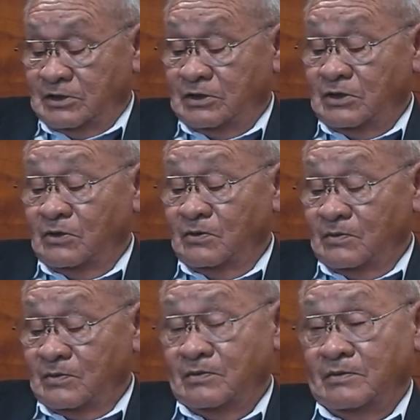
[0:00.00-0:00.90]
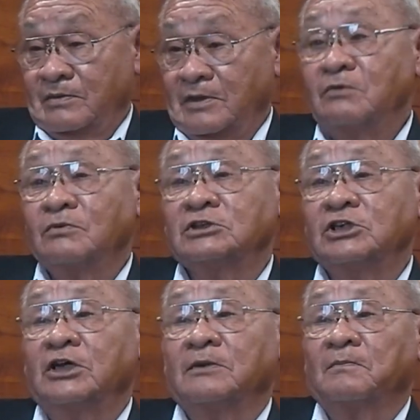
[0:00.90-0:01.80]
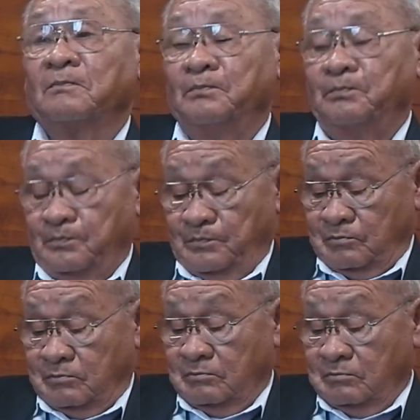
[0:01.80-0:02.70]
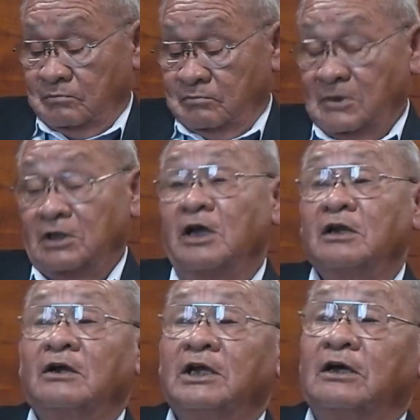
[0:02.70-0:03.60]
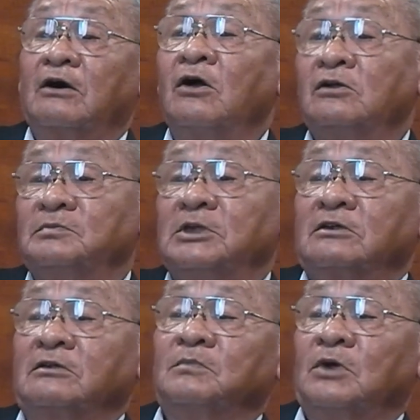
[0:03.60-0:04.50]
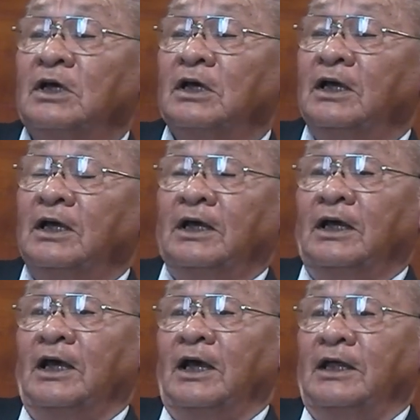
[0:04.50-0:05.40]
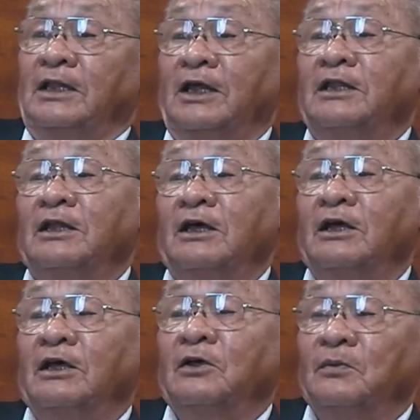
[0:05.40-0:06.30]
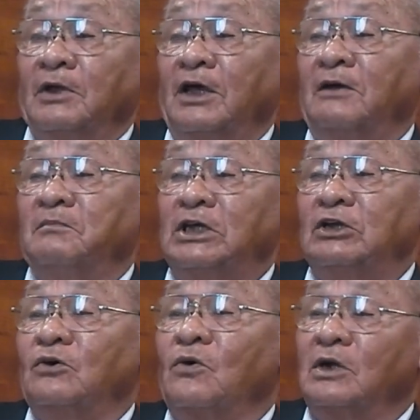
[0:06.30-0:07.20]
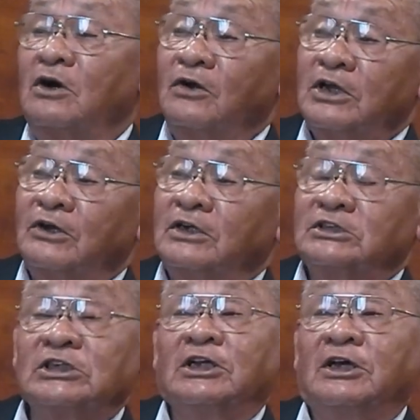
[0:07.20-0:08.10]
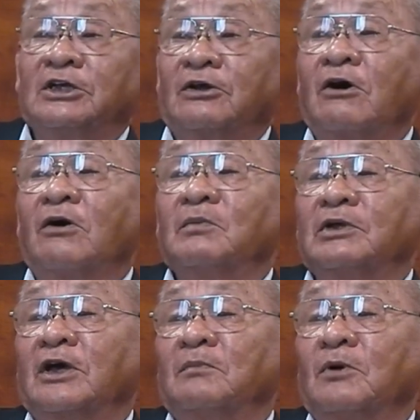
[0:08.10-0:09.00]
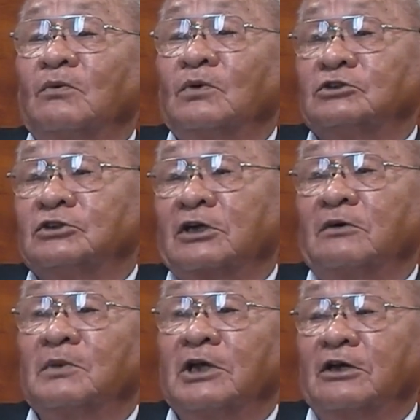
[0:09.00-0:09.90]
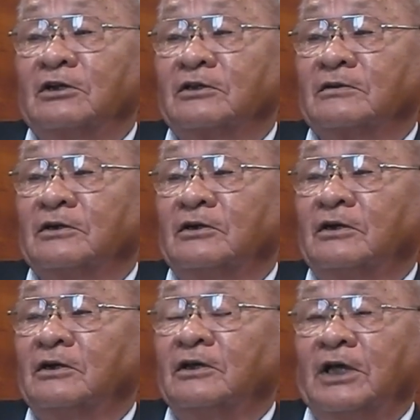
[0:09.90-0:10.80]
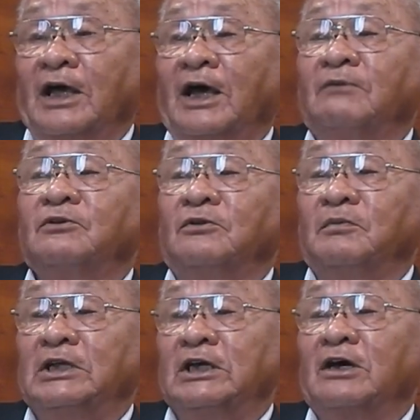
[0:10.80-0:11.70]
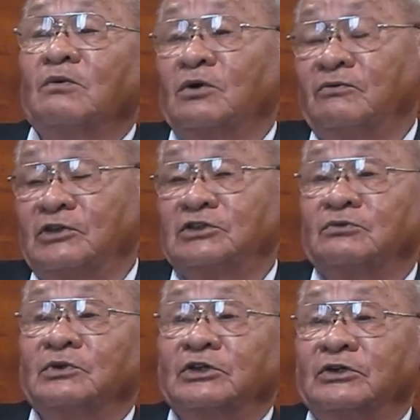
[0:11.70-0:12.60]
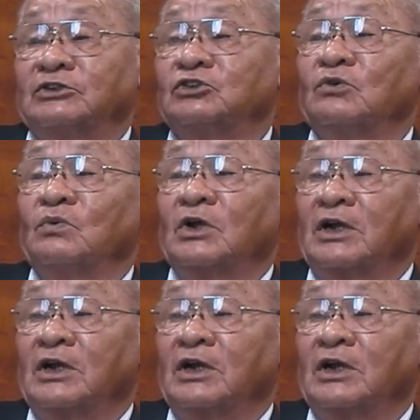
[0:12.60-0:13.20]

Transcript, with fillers: So that was it. But later he calls me. And then uh, they have meeting going on here in the city. He called me up. I want you to come down. After the meeting, I want to visit with you and so on.